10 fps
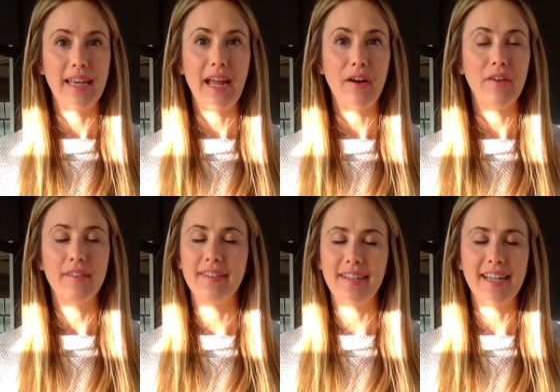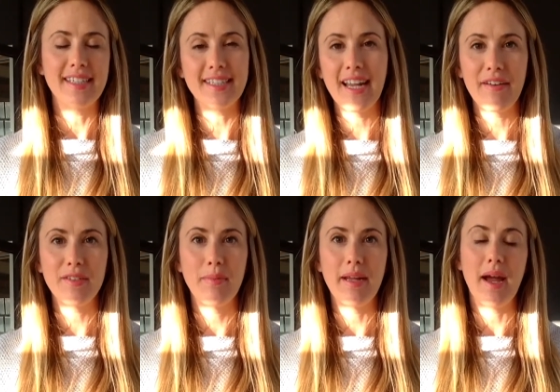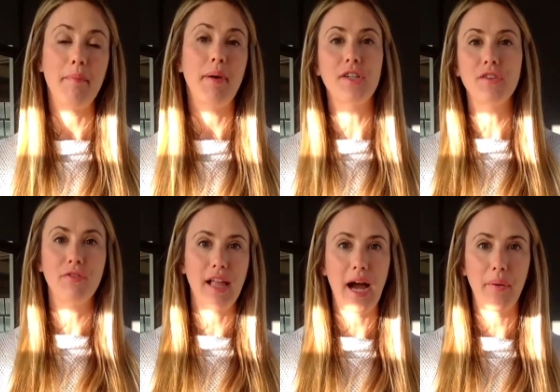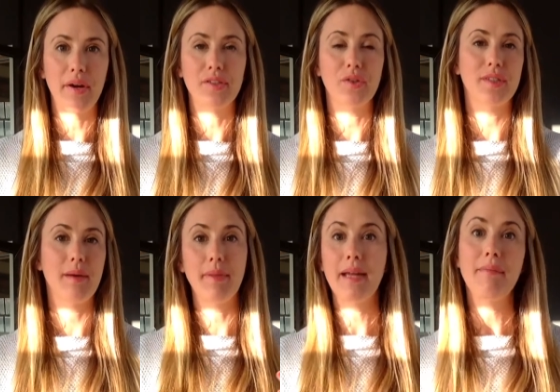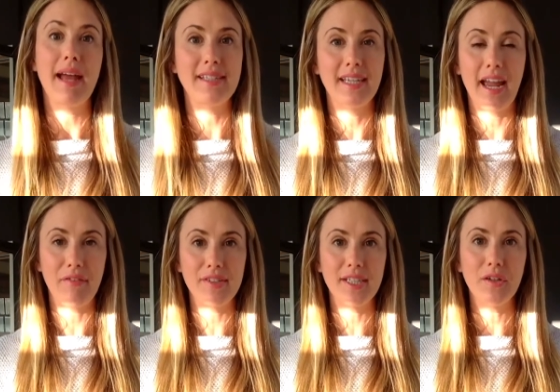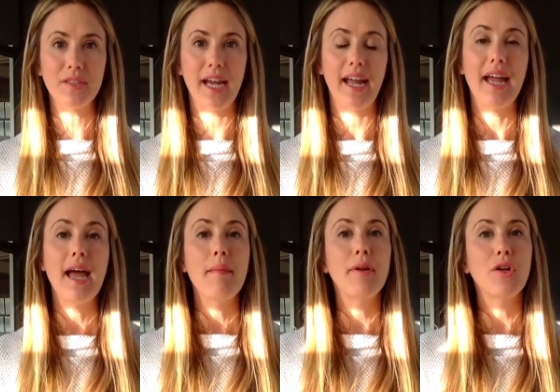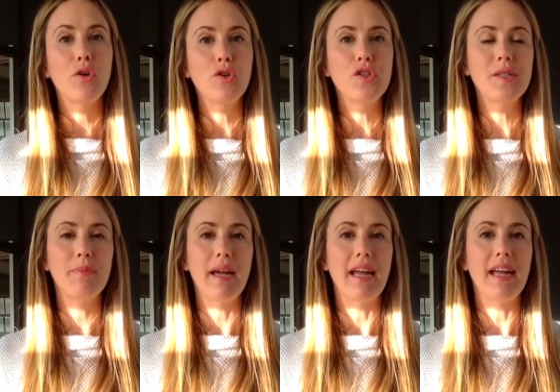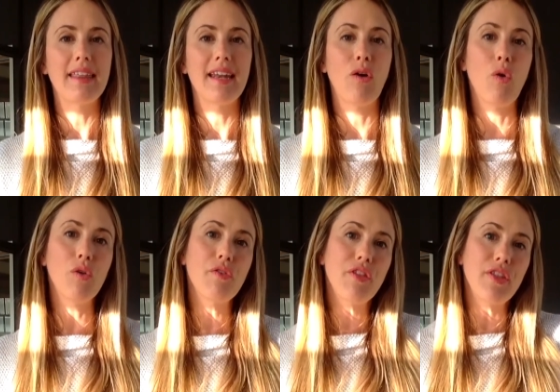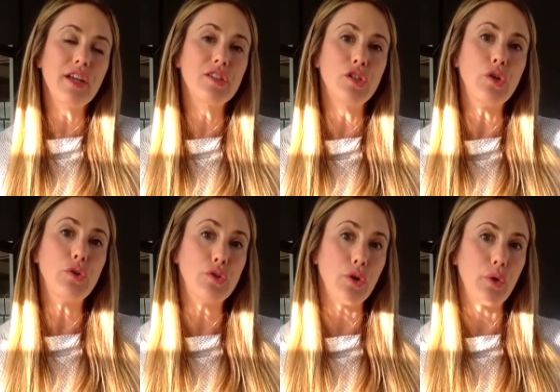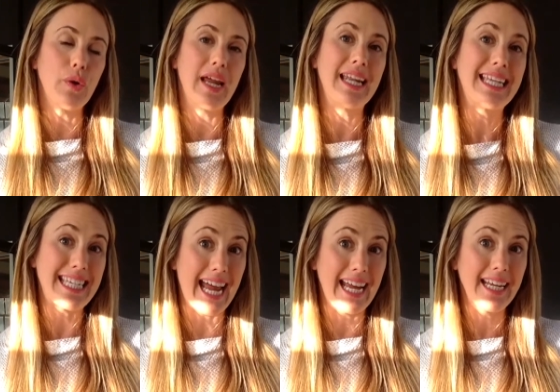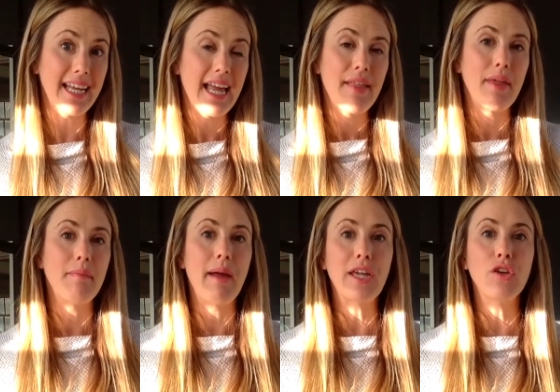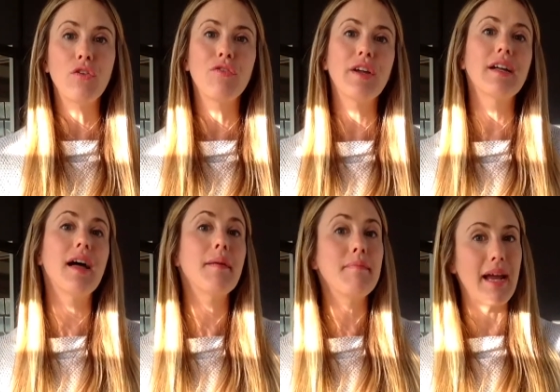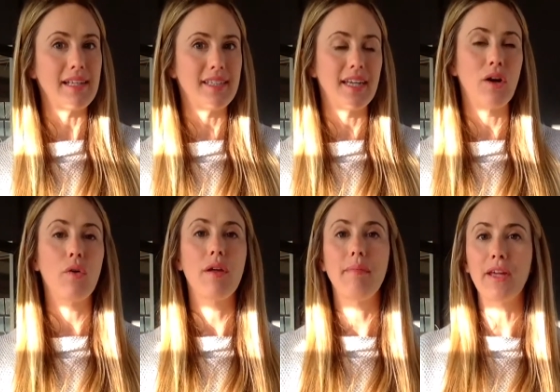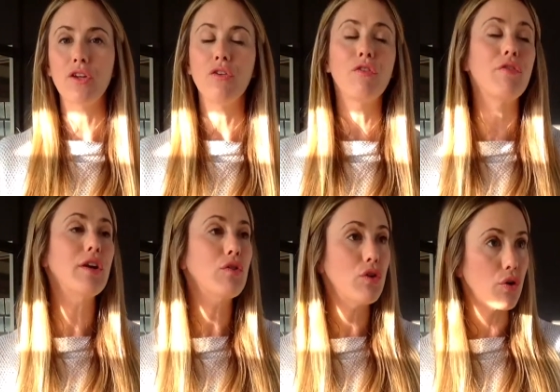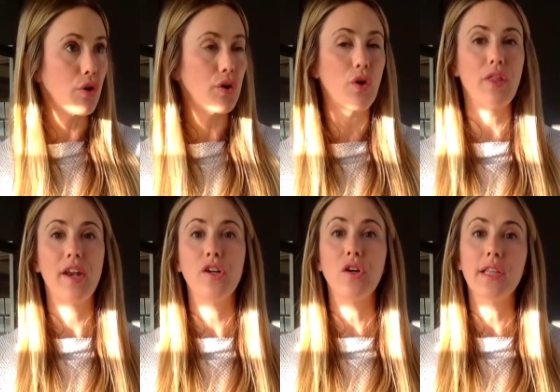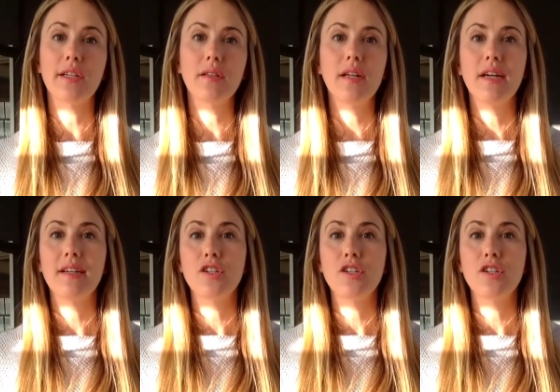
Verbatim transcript: Now, it doesn't have to be a bunch of flowers or something amazing every single day, but it could just be that all of the things you do in a day that make you feel amazing or that make you feel good or that are your little